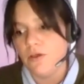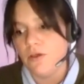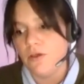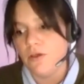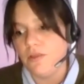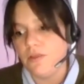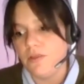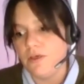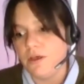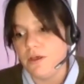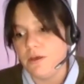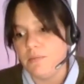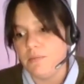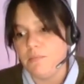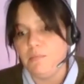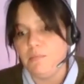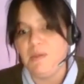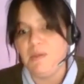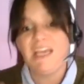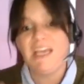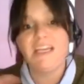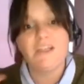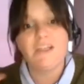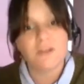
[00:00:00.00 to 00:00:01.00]
the
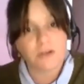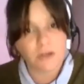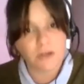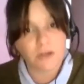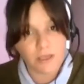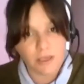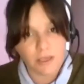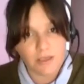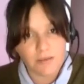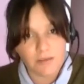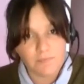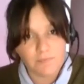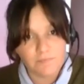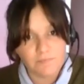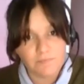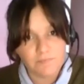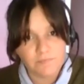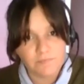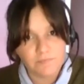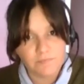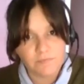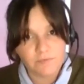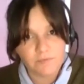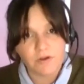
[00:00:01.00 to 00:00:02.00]
patriarchy,
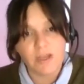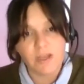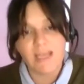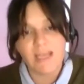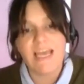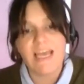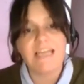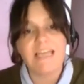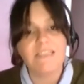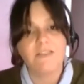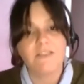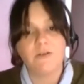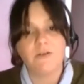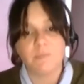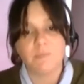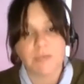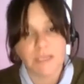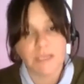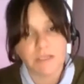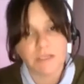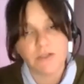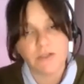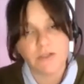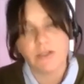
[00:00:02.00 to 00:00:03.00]
or
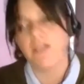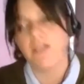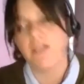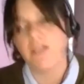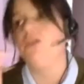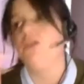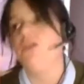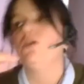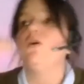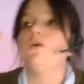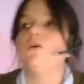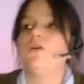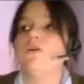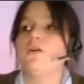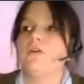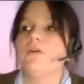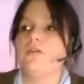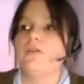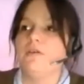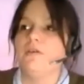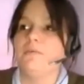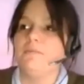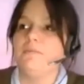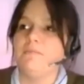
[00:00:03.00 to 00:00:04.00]
heteropatriarchy, or
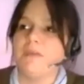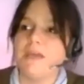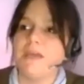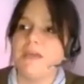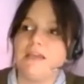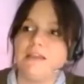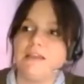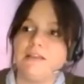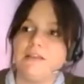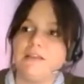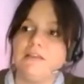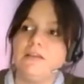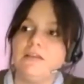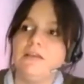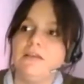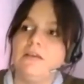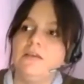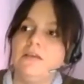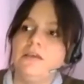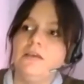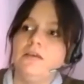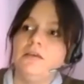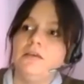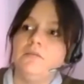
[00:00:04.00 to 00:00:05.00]
the main
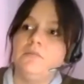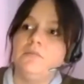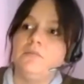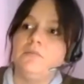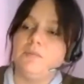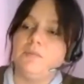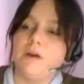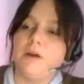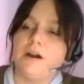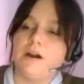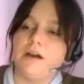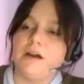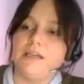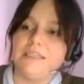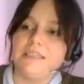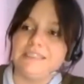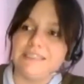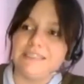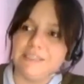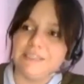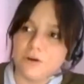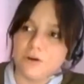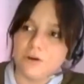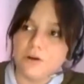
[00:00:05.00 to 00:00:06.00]

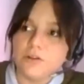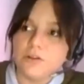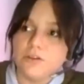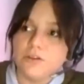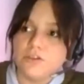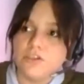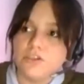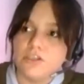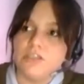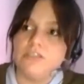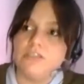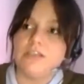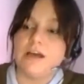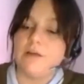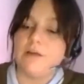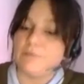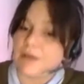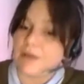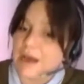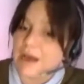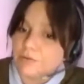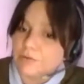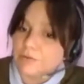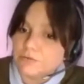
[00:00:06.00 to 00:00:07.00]
ideologies
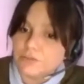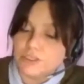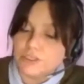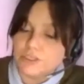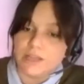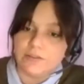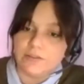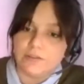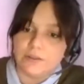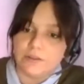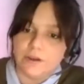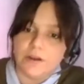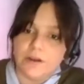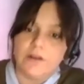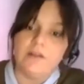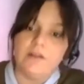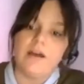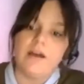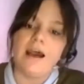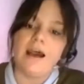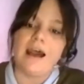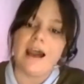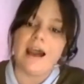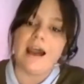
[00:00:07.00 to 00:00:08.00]
around gender
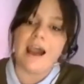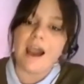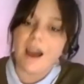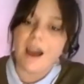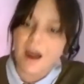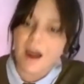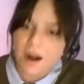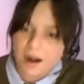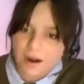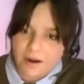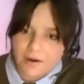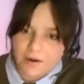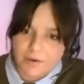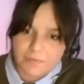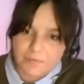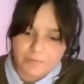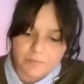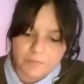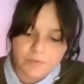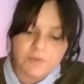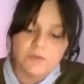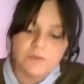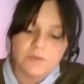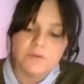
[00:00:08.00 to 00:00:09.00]

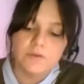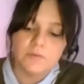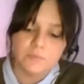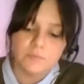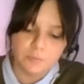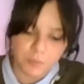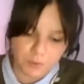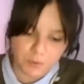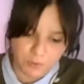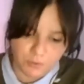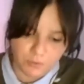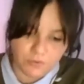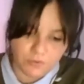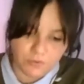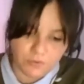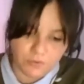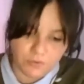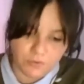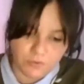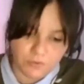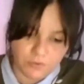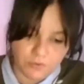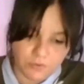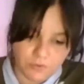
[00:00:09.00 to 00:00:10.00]
harm both
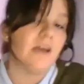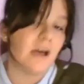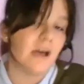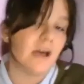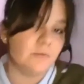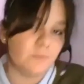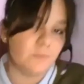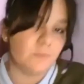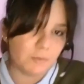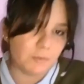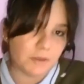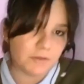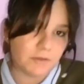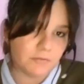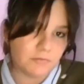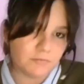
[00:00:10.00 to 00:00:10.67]
men and women.